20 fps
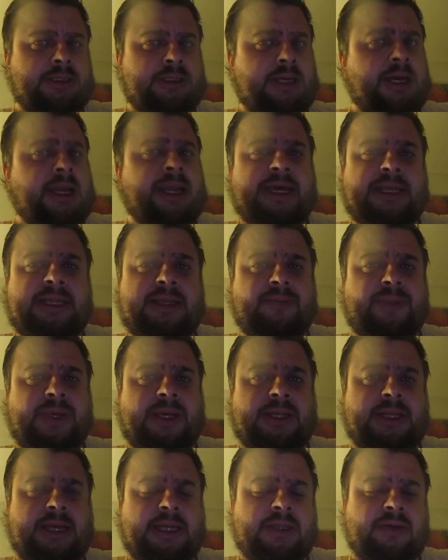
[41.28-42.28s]
I like the
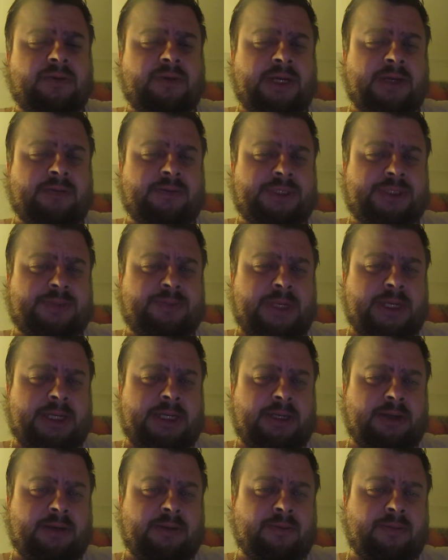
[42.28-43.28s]
pick that the Ravens
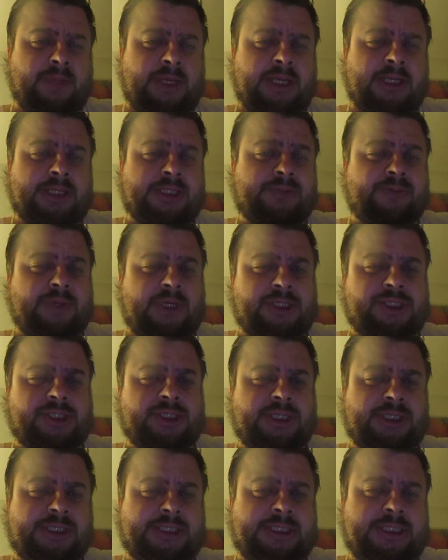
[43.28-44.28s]
made,
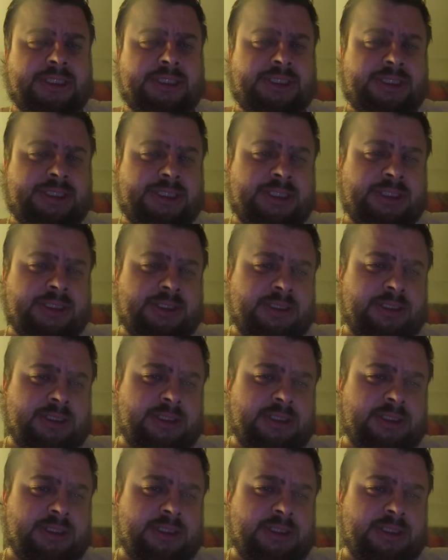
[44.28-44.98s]
especially since